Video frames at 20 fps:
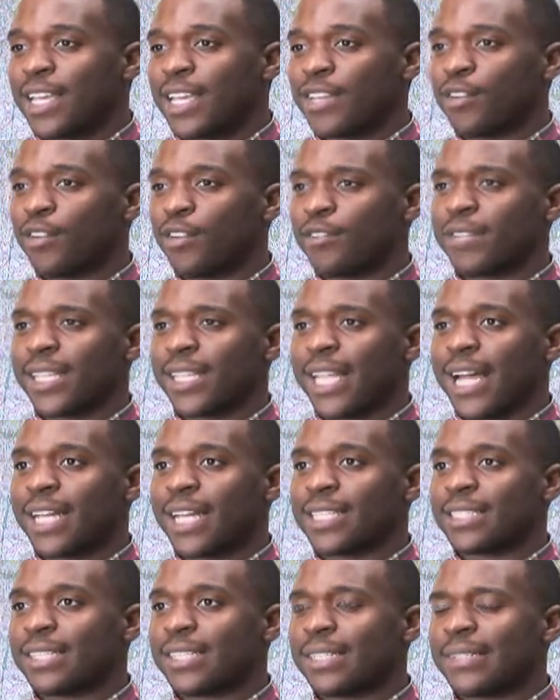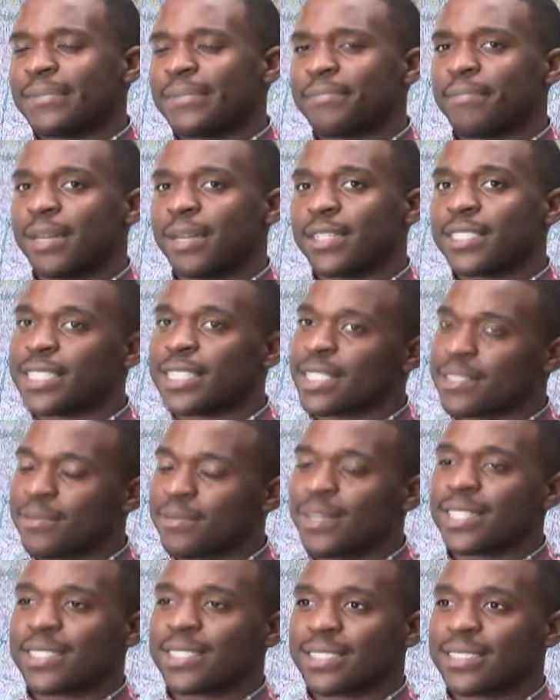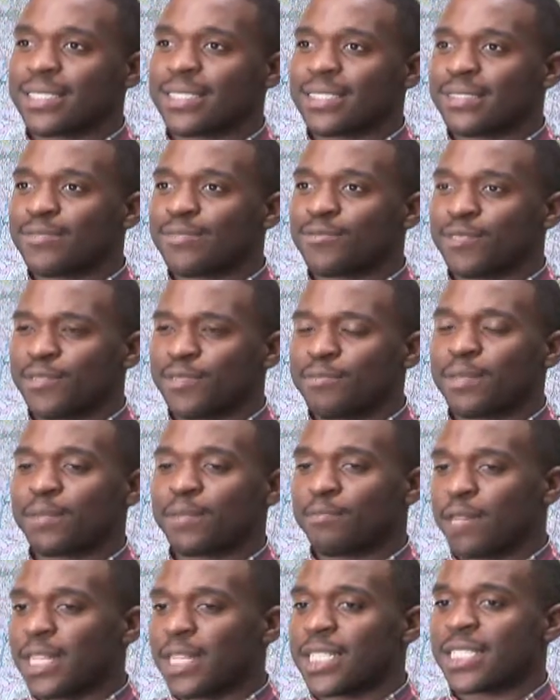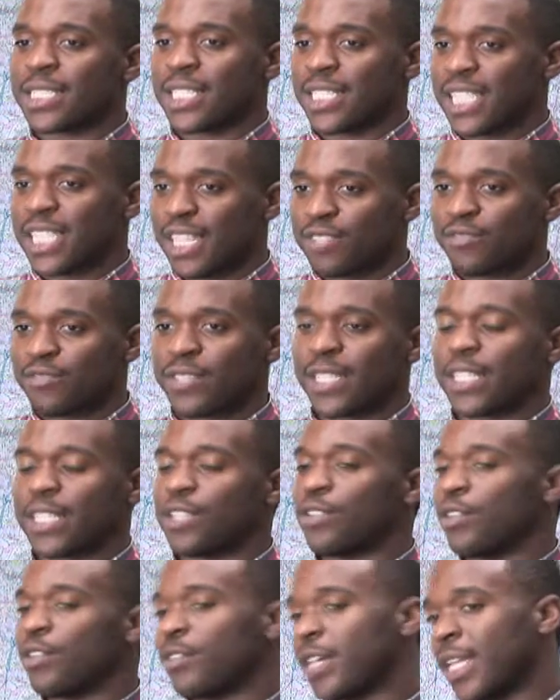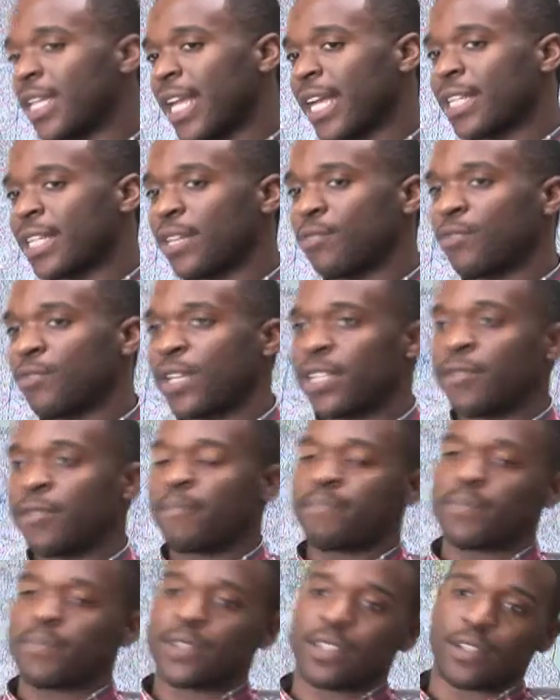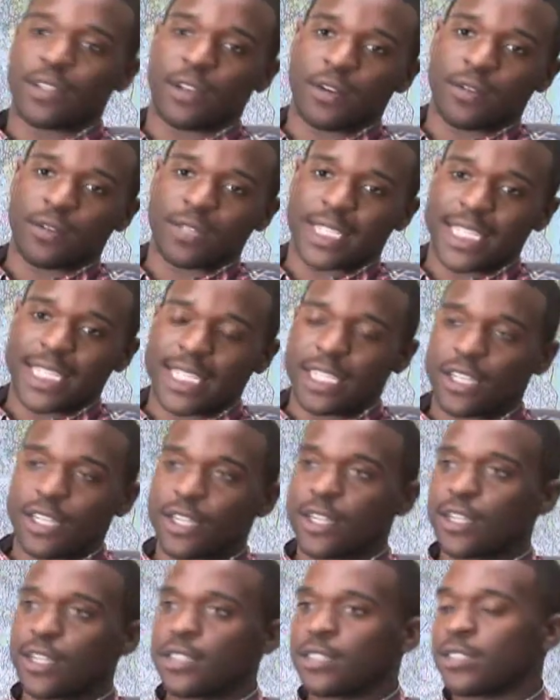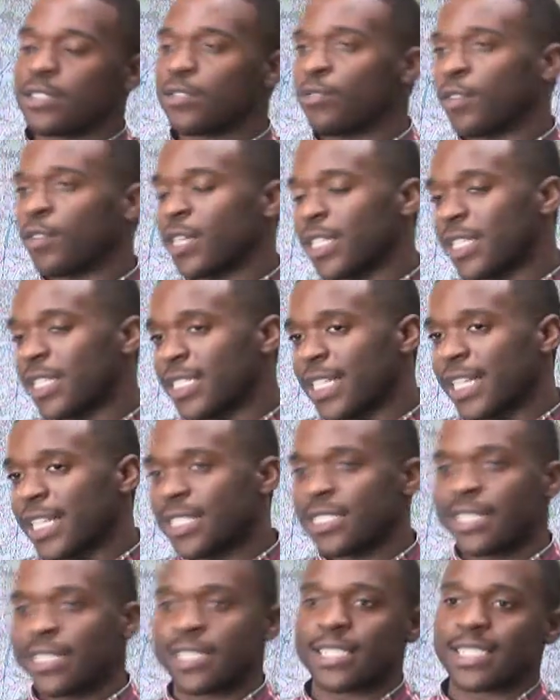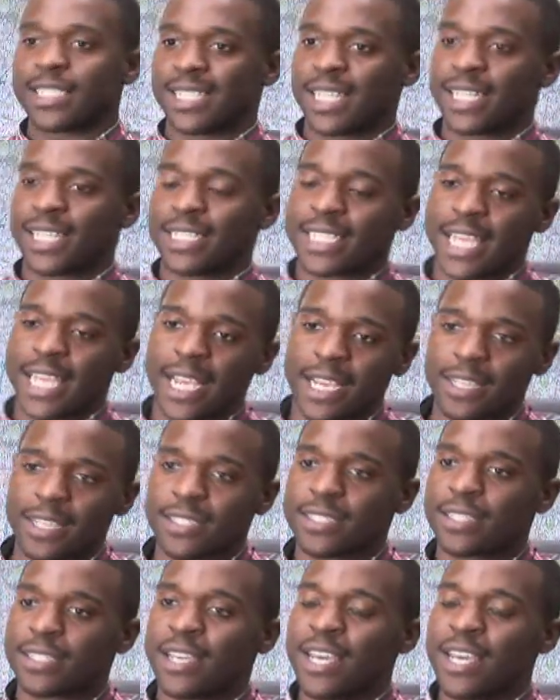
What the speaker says: And, over the last about 6 months, we've been pretty successful in, connecting with, leaders, organizations, think tanks,